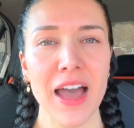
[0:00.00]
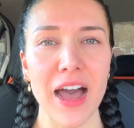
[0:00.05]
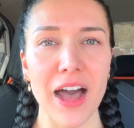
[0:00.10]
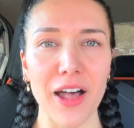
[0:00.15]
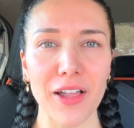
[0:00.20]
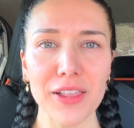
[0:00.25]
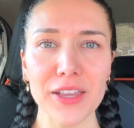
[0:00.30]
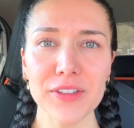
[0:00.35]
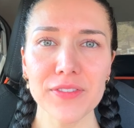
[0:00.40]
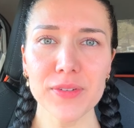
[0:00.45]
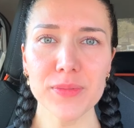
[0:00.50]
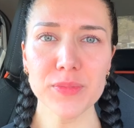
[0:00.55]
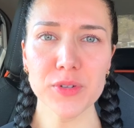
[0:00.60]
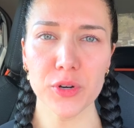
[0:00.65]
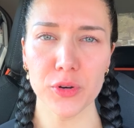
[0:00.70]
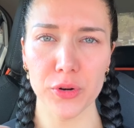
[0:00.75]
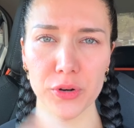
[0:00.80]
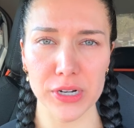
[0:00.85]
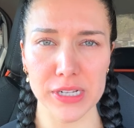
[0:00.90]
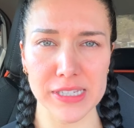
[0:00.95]
I'll leave them
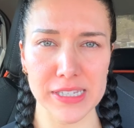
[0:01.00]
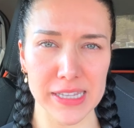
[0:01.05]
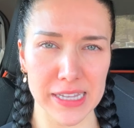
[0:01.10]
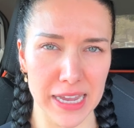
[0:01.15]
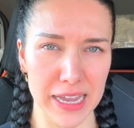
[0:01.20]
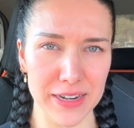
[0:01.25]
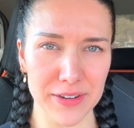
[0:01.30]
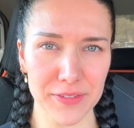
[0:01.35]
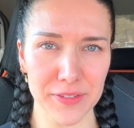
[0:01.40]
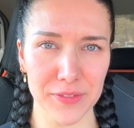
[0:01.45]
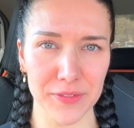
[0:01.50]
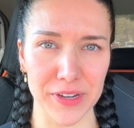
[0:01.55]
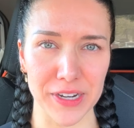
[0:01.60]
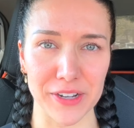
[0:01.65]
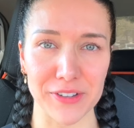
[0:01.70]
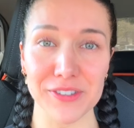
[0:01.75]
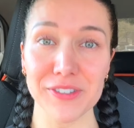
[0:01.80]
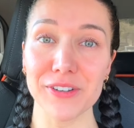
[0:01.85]
towards the end of the video.